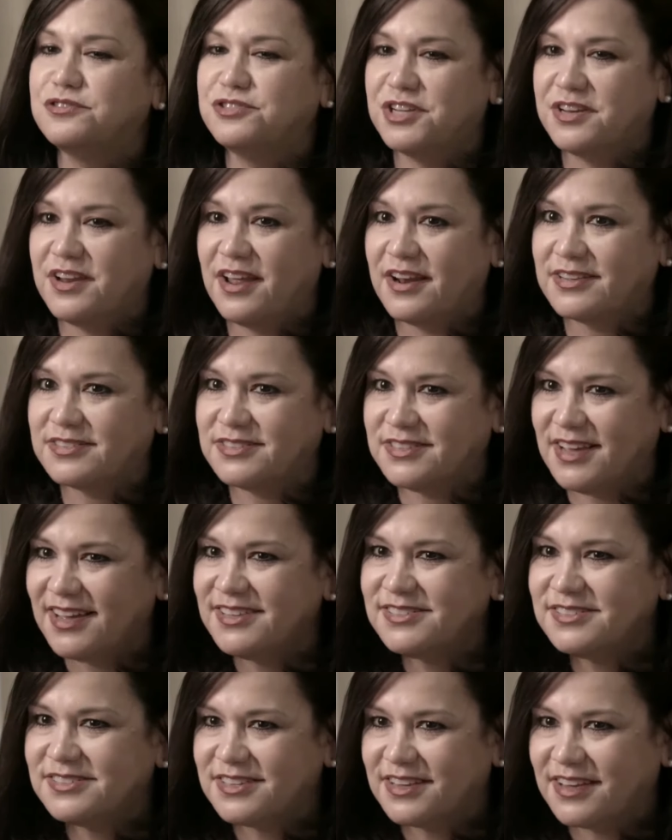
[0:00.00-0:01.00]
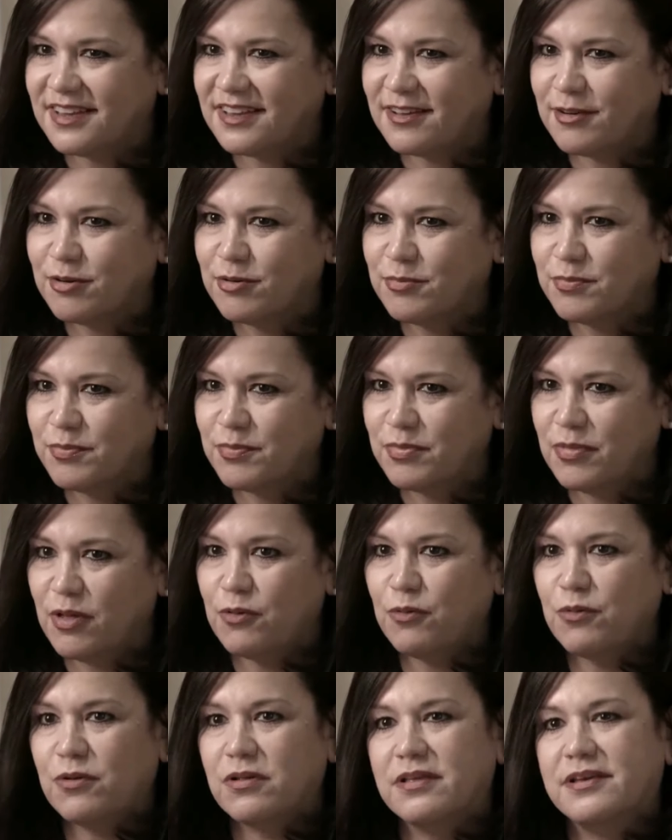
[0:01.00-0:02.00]
genetic testing
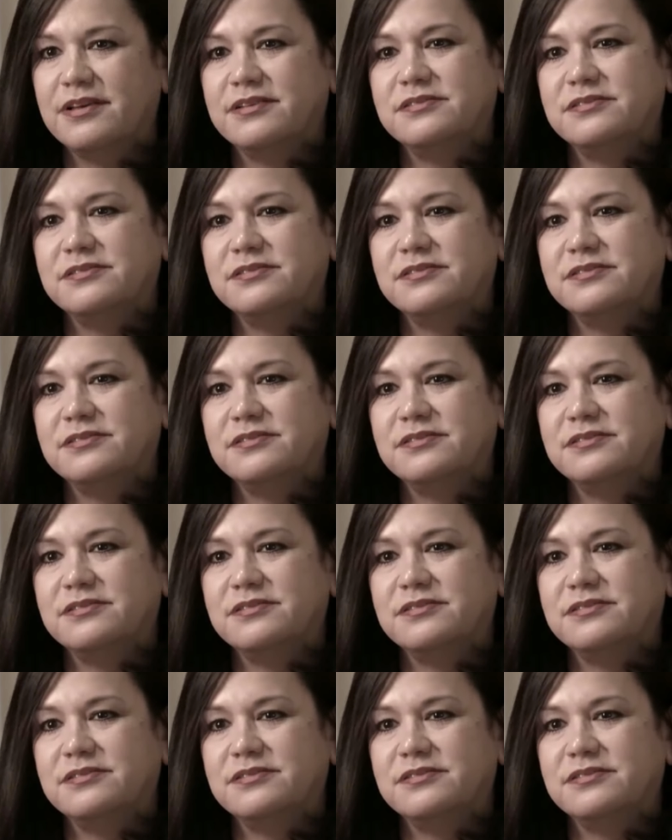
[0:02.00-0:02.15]
locally.